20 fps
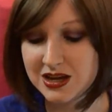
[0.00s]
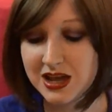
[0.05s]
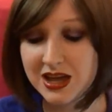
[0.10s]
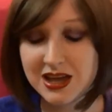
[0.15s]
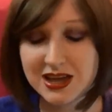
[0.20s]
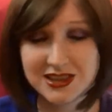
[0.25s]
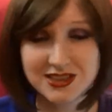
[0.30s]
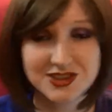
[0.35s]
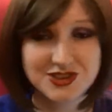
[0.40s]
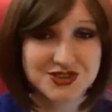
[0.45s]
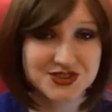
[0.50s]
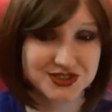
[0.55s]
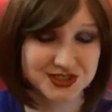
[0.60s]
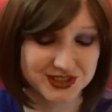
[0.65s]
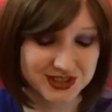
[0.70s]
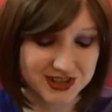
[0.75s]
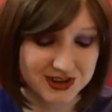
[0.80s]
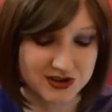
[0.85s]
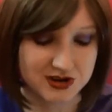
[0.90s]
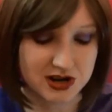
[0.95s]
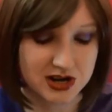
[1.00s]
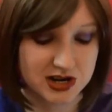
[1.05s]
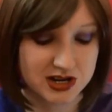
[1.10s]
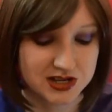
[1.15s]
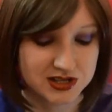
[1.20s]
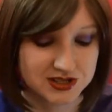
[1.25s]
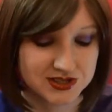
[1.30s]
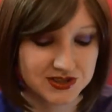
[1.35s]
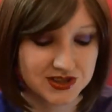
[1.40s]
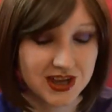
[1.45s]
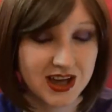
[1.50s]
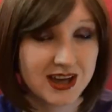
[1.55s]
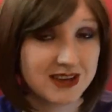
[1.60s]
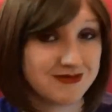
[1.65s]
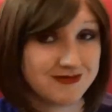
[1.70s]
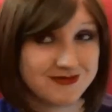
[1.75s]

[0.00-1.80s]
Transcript: And there's glitter in it, so that